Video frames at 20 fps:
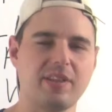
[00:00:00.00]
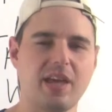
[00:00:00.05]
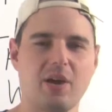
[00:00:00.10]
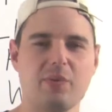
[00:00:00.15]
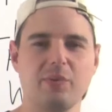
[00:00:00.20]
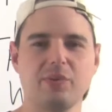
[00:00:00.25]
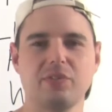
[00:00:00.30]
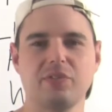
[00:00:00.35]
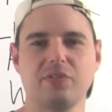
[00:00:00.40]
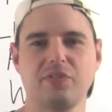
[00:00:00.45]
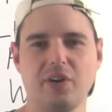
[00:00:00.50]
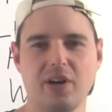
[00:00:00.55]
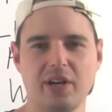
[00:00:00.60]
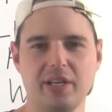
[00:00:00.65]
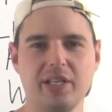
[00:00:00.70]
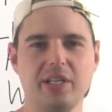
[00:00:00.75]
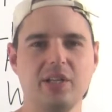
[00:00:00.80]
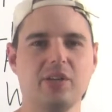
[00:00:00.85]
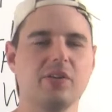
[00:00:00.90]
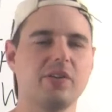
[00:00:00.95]
that was
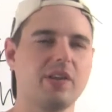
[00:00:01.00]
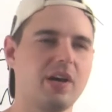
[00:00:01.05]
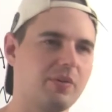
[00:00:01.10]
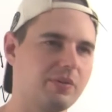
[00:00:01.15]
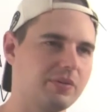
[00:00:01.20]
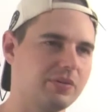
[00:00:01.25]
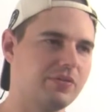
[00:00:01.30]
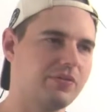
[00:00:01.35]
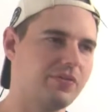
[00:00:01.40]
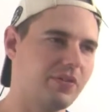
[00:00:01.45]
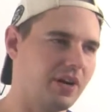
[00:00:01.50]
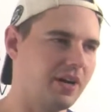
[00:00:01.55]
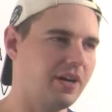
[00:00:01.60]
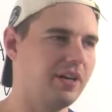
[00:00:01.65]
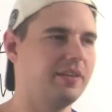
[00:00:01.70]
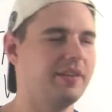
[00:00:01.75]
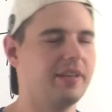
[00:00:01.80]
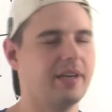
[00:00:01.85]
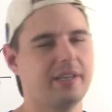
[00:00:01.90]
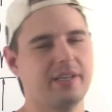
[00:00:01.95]
funny, or that was
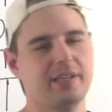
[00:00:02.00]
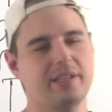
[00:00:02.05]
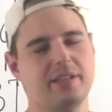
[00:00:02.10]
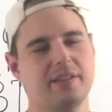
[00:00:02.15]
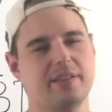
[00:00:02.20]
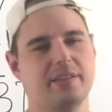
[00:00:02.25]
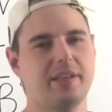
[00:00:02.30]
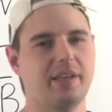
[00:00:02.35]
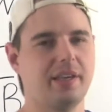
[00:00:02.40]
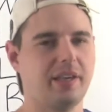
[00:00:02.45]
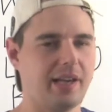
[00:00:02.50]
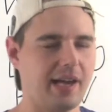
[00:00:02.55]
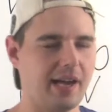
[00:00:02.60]
fun, that kind of thing.